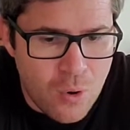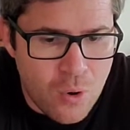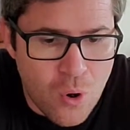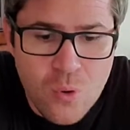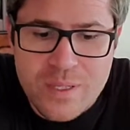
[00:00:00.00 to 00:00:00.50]

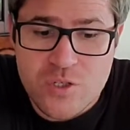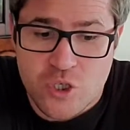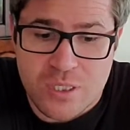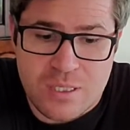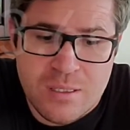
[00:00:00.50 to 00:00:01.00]

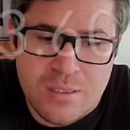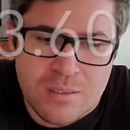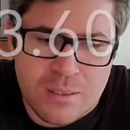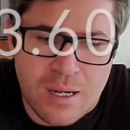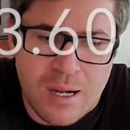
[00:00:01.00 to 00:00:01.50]
OEG
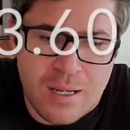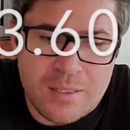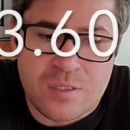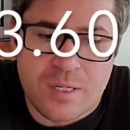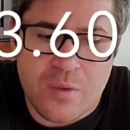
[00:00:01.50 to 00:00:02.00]

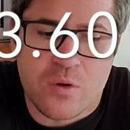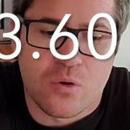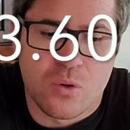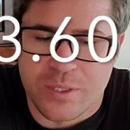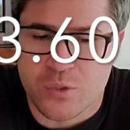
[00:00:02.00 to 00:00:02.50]
is another
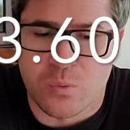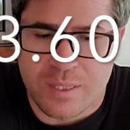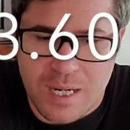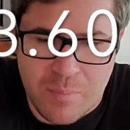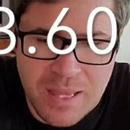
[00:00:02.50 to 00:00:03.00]
quick swing
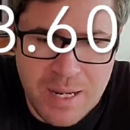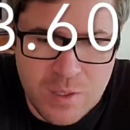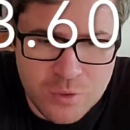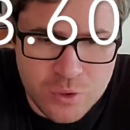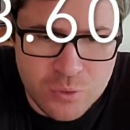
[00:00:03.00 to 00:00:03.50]
that I plan
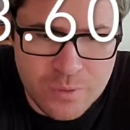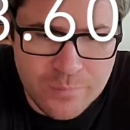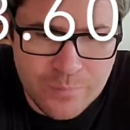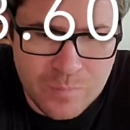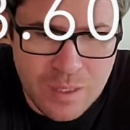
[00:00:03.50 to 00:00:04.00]
on doing.
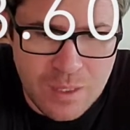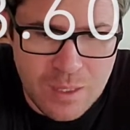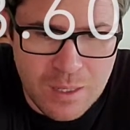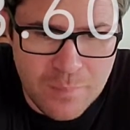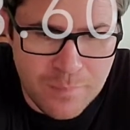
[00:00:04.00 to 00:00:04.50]

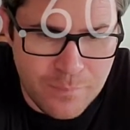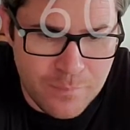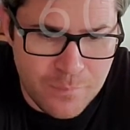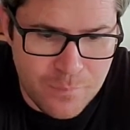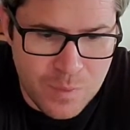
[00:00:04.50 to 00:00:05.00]

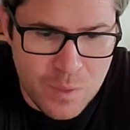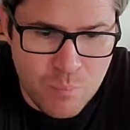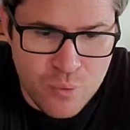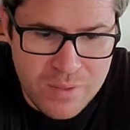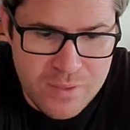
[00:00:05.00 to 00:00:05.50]
The
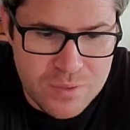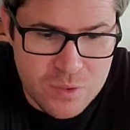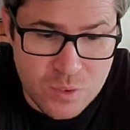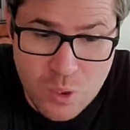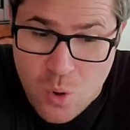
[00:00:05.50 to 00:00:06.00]
previous
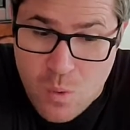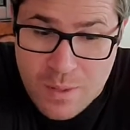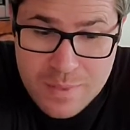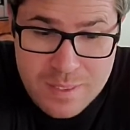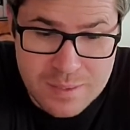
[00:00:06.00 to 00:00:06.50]
low
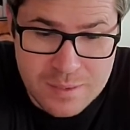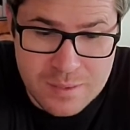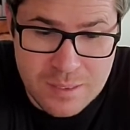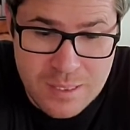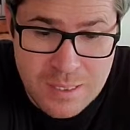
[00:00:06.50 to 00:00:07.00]
on
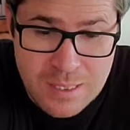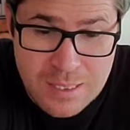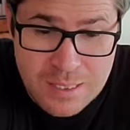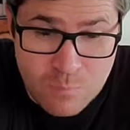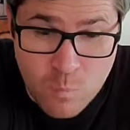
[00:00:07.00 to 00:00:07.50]
this,
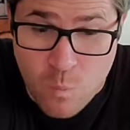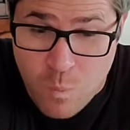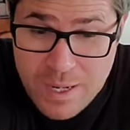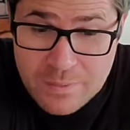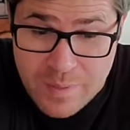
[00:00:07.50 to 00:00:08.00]
we're
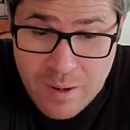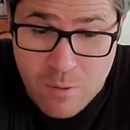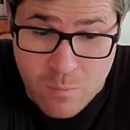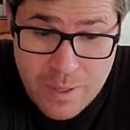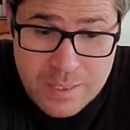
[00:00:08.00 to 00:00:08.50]
right there
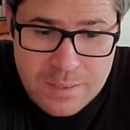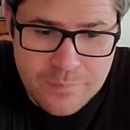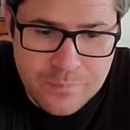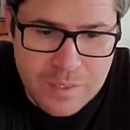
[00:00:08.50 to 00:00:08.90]
already.